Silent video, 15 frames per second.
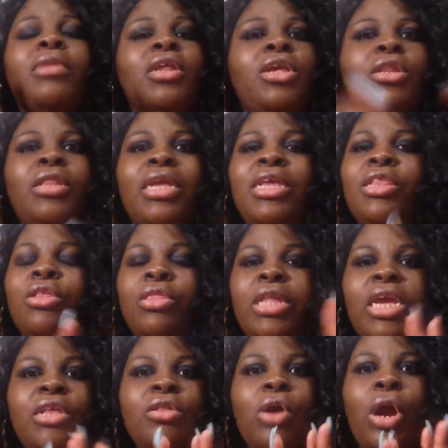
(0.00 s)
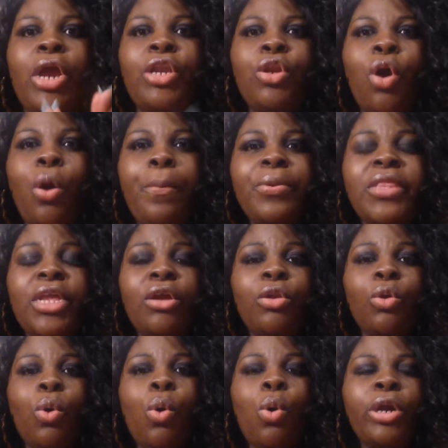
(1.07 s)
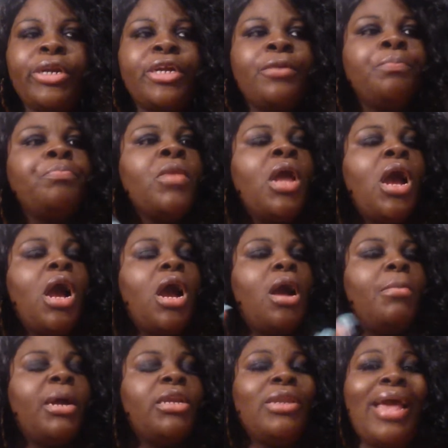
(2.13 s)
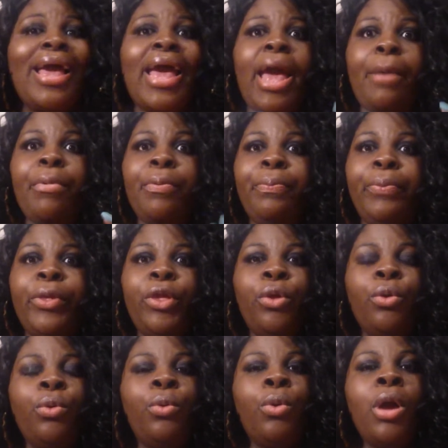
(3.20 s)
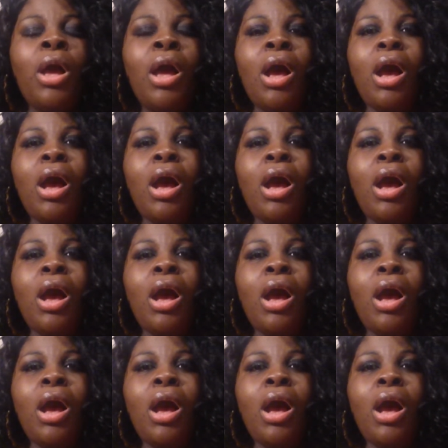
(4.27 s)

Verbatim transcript: these things are in no particular order. I have a few